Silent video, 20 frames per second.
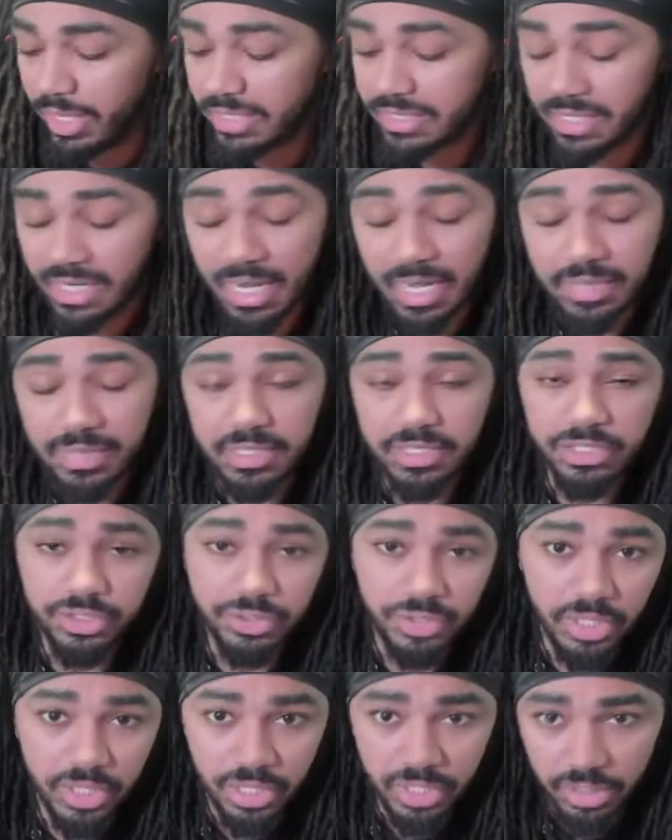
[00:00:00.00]
It's a lot of things you
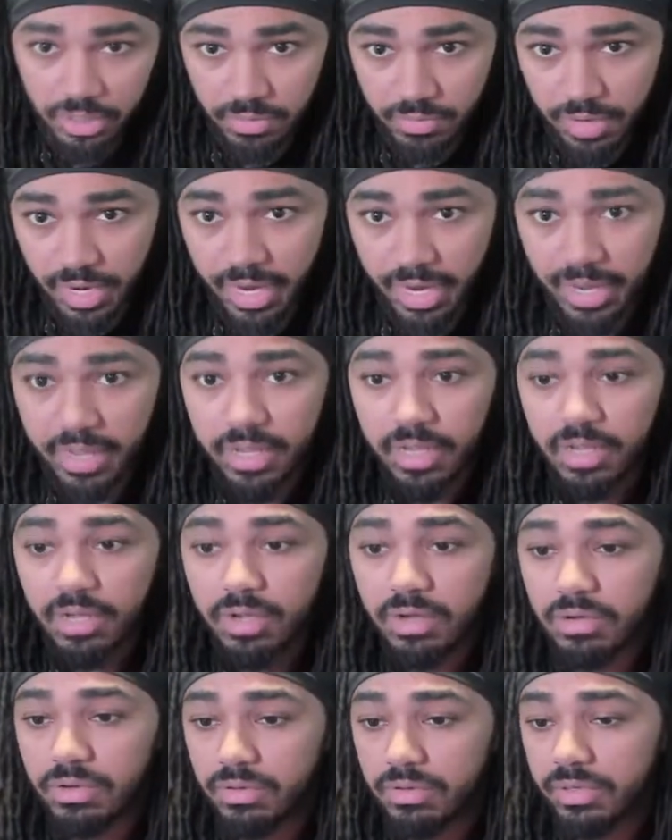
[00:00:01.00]
can learn, right,
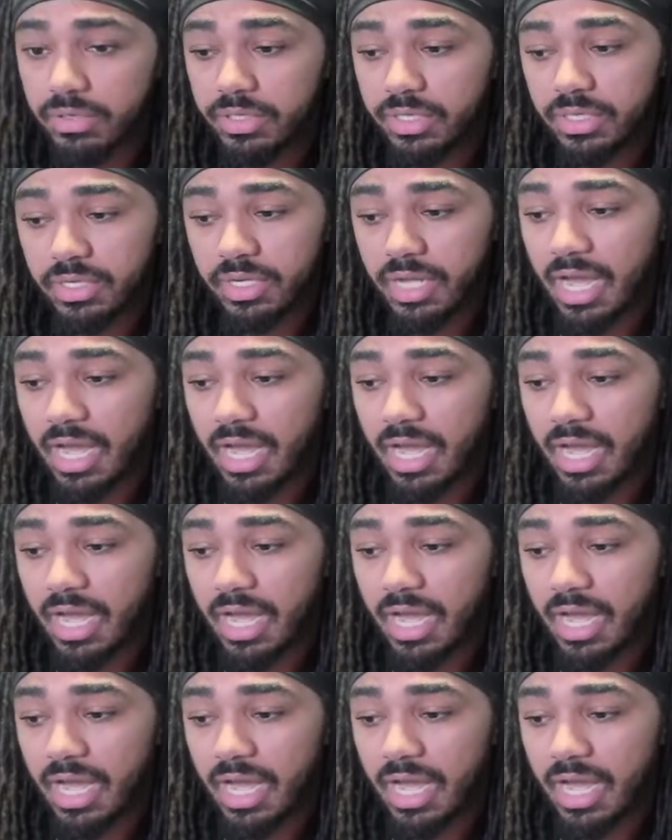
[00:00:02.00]
on